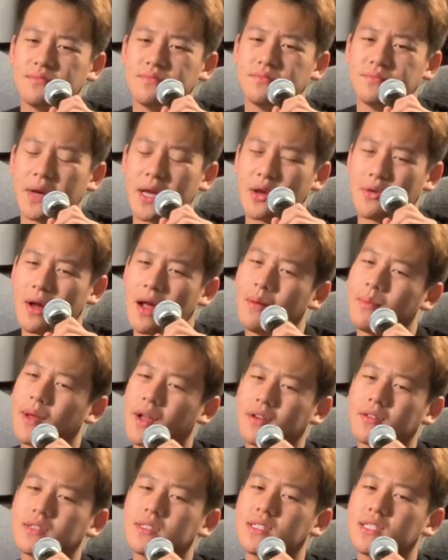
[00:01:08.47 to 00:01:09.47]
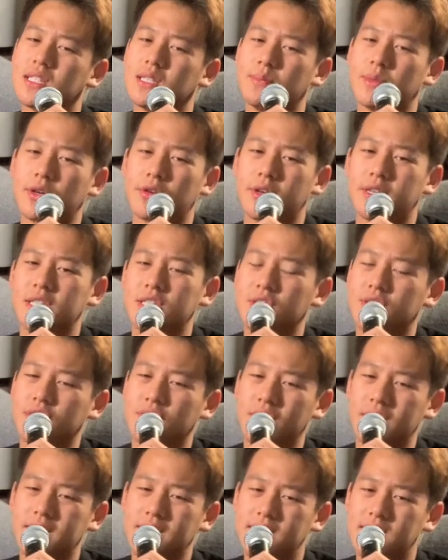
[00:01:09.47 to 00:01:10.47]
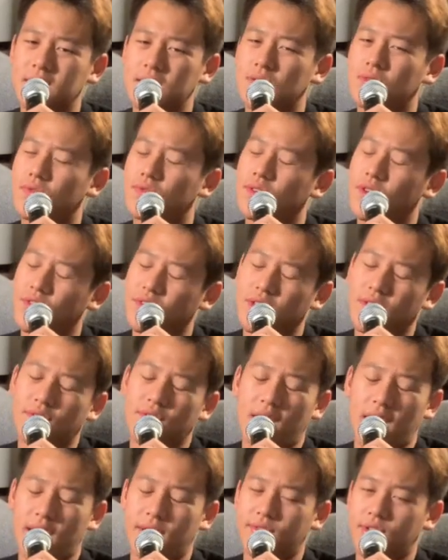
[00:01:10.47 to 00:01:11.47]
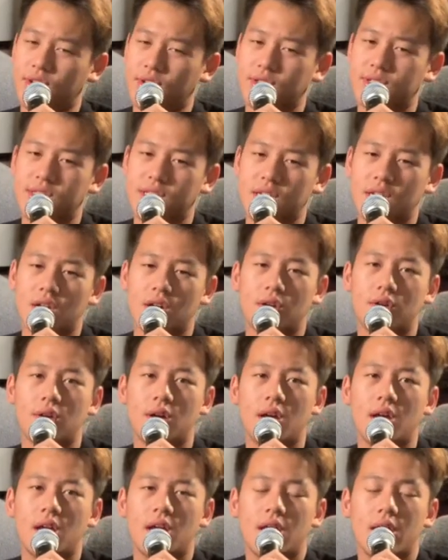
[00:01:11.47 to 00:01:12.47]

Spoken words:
my grandparents immigrated to the United States 55 years ago.